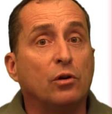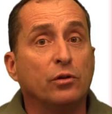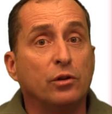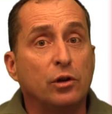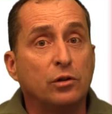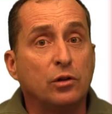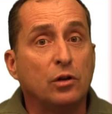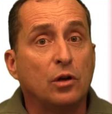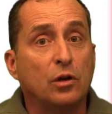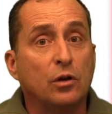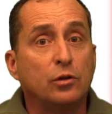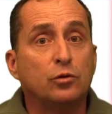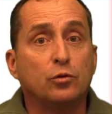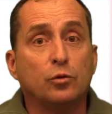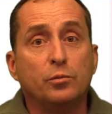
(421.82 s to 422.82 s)
or not
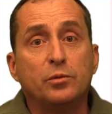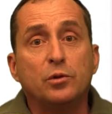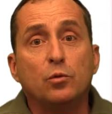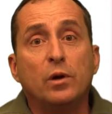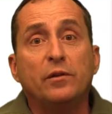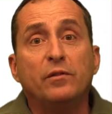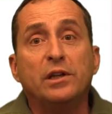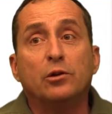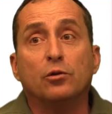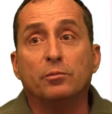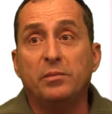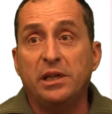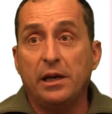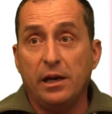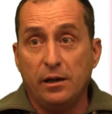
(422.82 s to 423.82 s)
troops when they
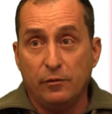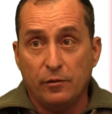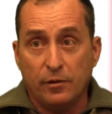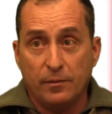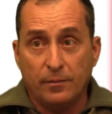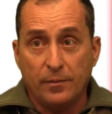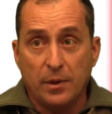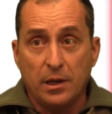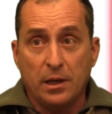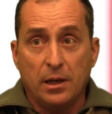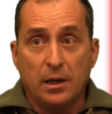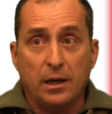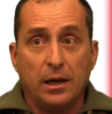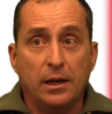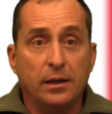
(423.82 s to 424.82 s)
don't behave?
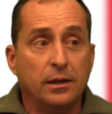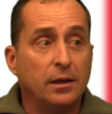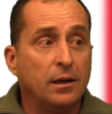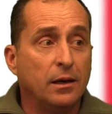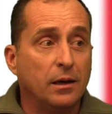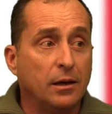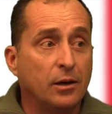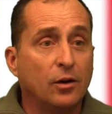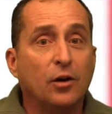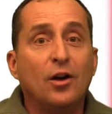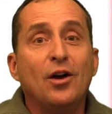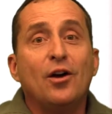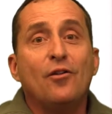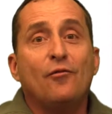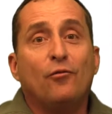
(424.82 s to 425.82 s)
And uh,
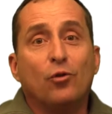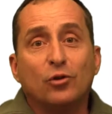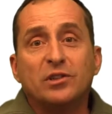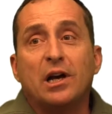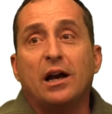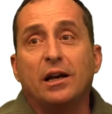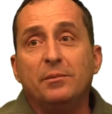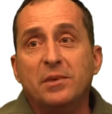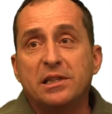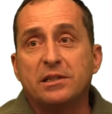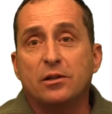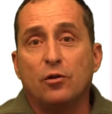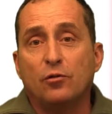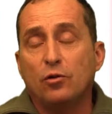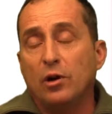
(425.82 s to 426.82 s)
those are
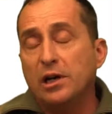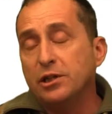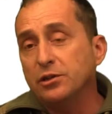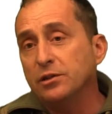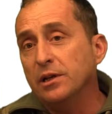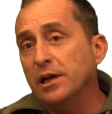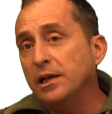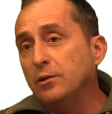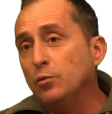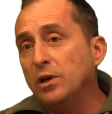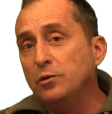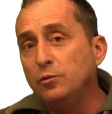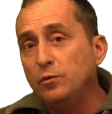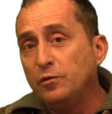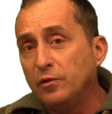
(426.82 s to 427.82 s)
limits of coalition. And
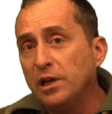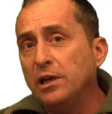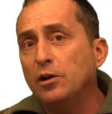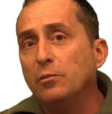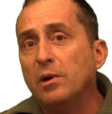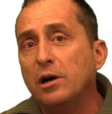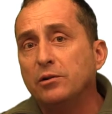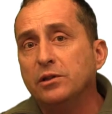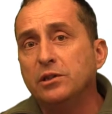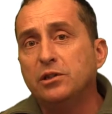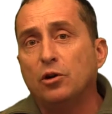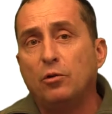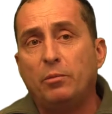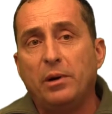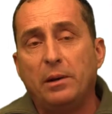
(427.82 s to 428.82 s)
when we think about
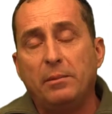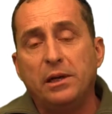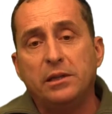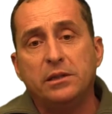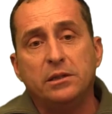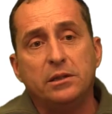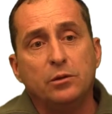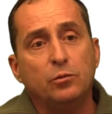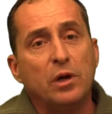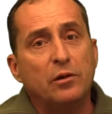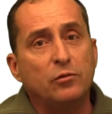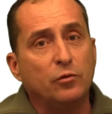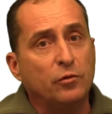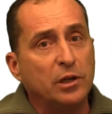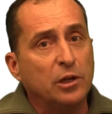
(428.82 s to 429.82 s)
interoperability, we
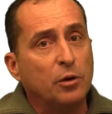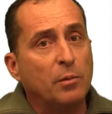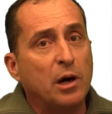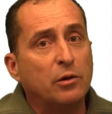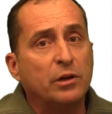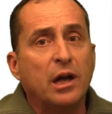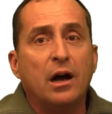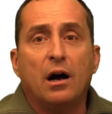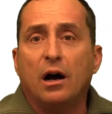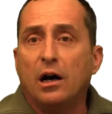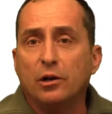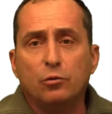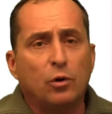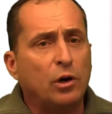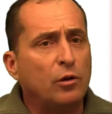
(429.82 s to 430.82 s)
have to think about
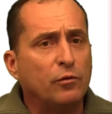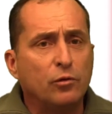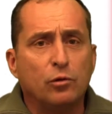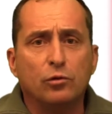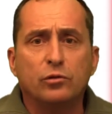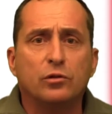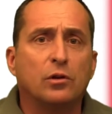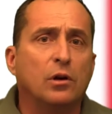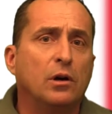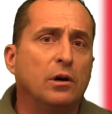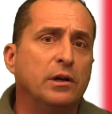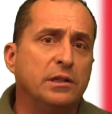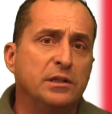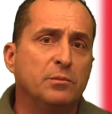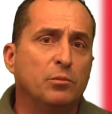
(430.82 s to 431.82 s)
hardware, of course.
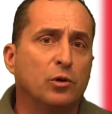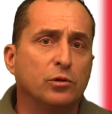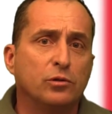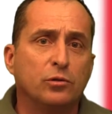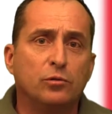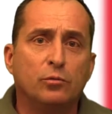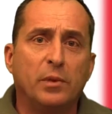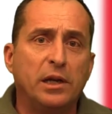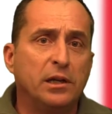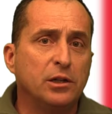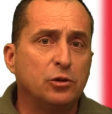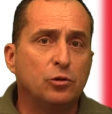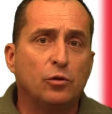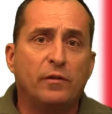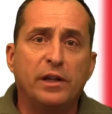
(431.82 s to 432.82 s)
Uh, it's important to
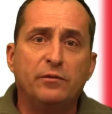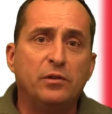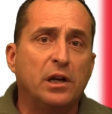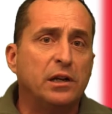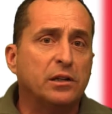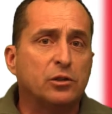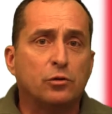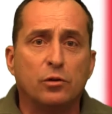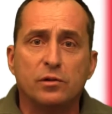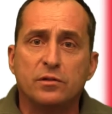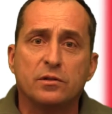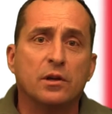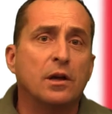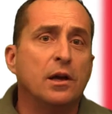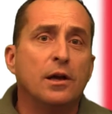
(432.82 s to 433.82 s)
making sure that the
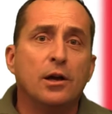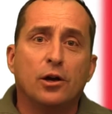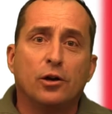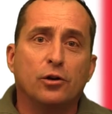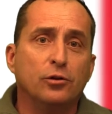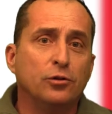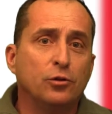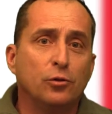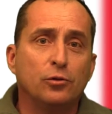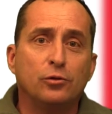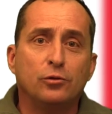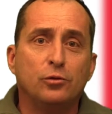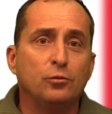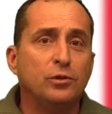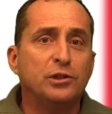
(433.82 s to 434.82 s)
electrons can talk
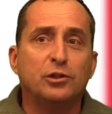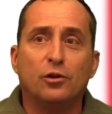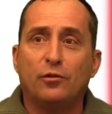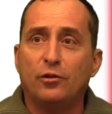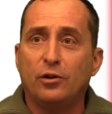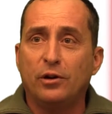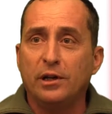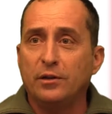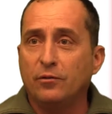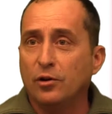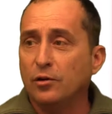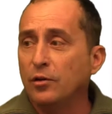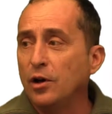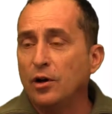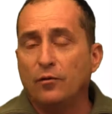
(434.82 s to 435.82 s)
to each other and
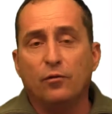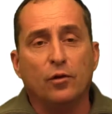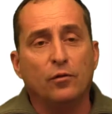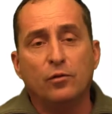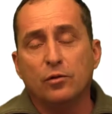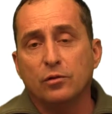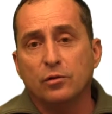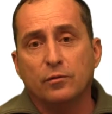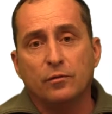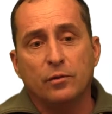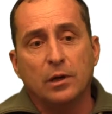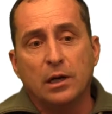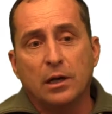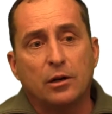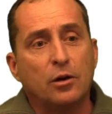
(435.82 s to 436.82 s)
the, the, the
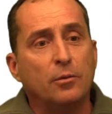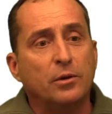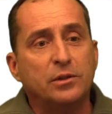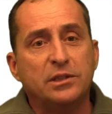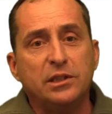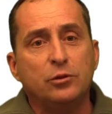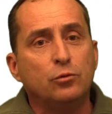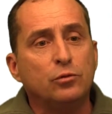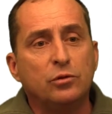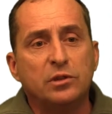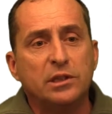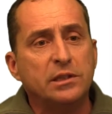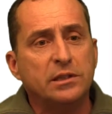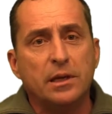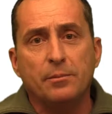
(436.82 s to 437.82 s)
C2
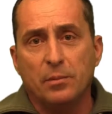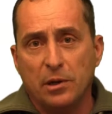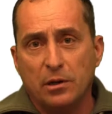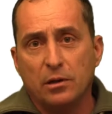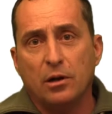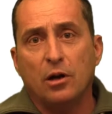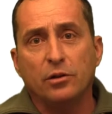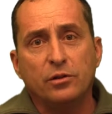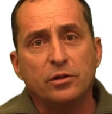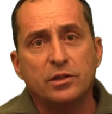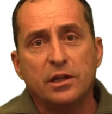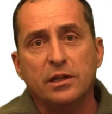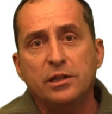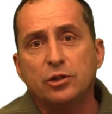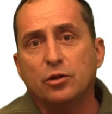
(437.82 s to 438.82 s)
system
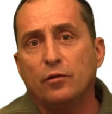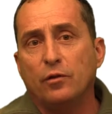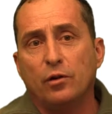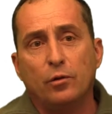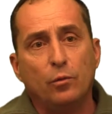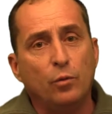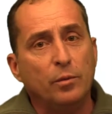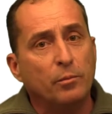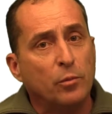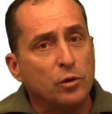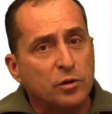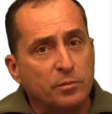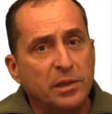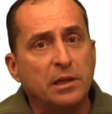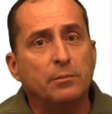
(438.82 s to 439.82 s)
understand each other. We
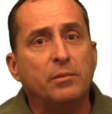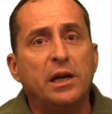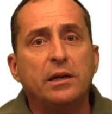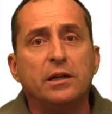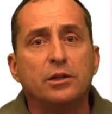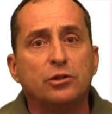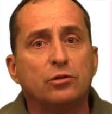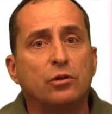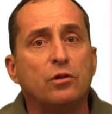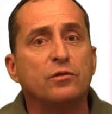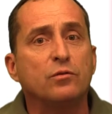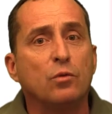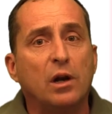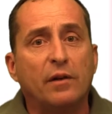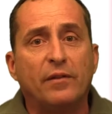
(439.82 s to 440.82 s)
must be making sure
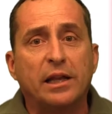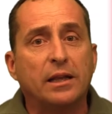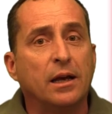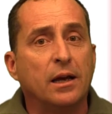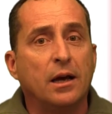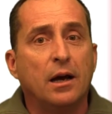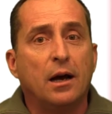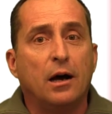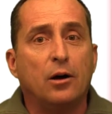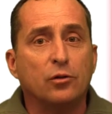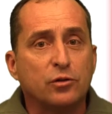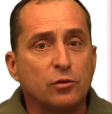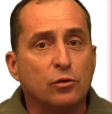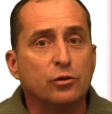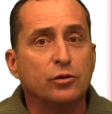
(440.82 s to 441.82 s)
as well that
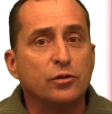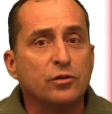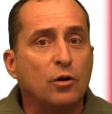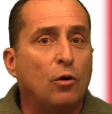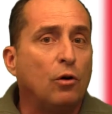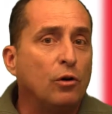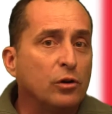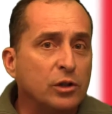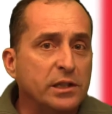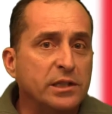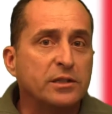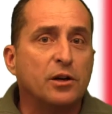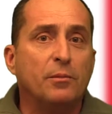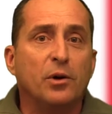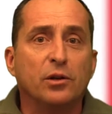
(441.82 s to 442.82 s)
our soldiers or at
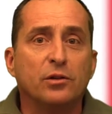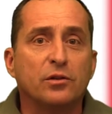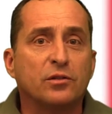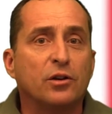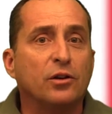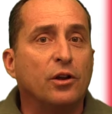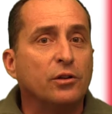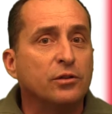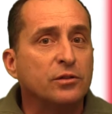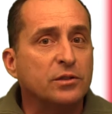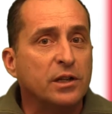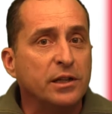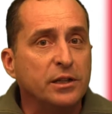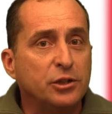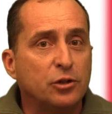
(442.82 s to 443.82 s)
least commanders can
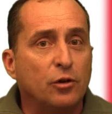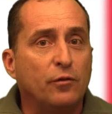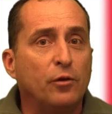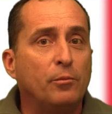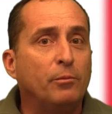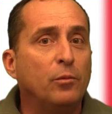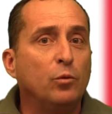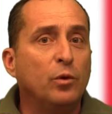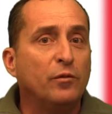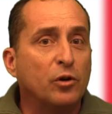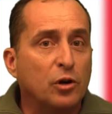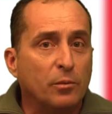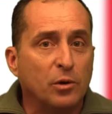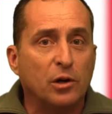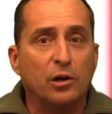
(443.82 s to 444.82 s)
understand each other with a
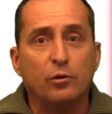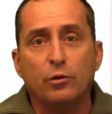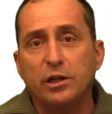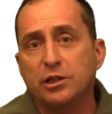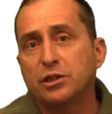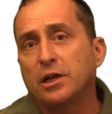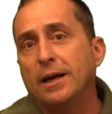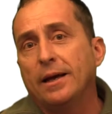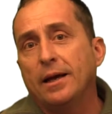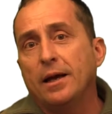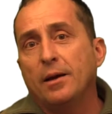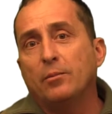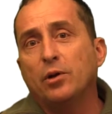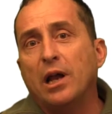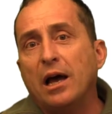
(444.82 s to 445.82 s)
common language.
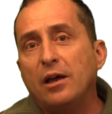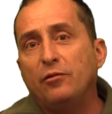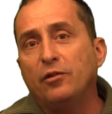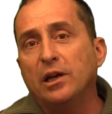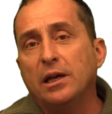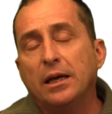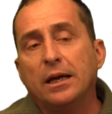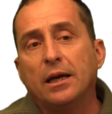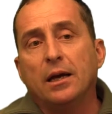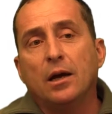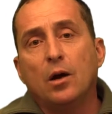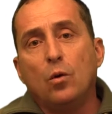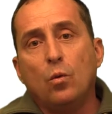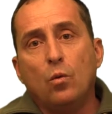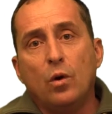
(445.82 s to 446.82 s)
But I think
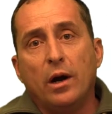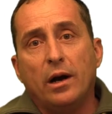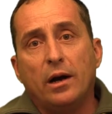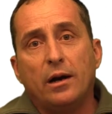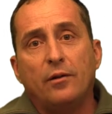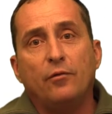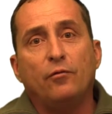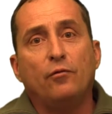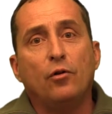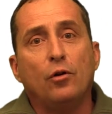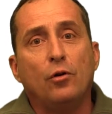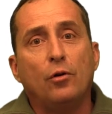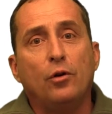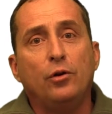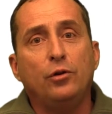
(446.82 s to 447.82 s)
where
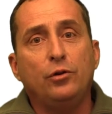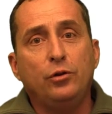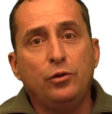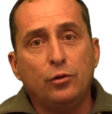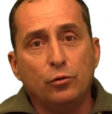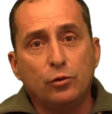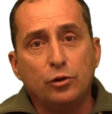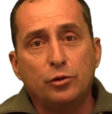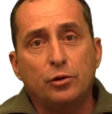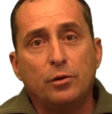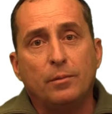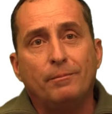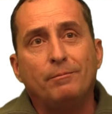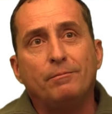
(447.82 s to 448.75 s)
the huge